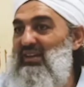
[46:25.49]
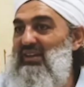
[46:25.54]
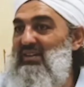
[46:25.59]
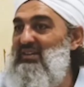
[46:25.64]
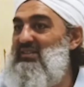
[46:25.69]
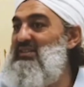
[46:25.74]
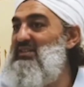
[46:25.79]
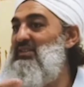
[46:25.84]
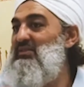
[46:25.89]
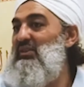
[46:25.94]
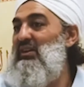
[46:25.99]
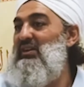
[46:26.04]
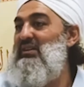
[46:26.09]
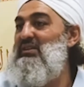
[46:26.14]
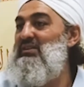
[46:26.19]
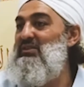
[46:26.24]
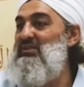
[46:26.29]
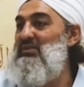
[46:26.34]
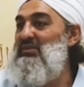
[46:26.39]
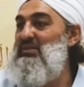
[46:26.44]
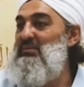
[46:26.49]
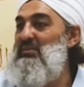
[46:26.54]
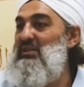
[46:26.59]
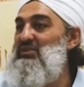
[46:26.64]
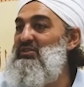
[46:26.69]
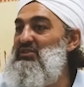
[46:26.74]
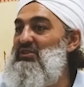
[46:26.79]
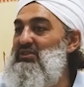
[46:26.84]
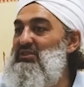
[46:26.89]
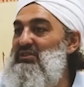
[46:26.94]
and it's like when you're in the
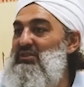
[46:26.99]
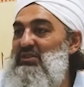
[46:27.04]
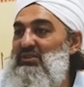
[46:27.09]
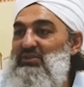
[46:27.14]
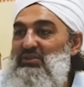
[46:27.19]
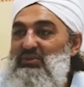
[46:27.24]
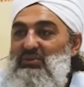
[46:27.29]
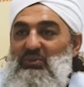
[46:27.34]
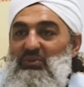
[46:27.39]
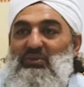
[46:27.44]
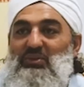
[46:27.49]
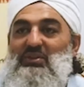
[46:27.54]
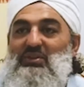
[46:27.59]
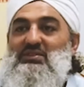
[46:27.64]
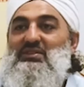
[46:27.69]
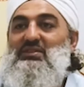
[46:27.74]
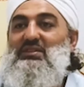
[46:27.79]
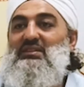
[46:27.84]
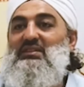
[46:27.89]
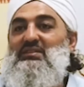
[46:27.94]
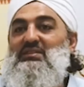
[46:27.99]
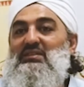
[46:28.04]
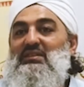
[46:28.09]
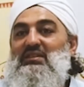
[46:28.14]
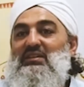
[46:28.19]
masjid, you can do all those things.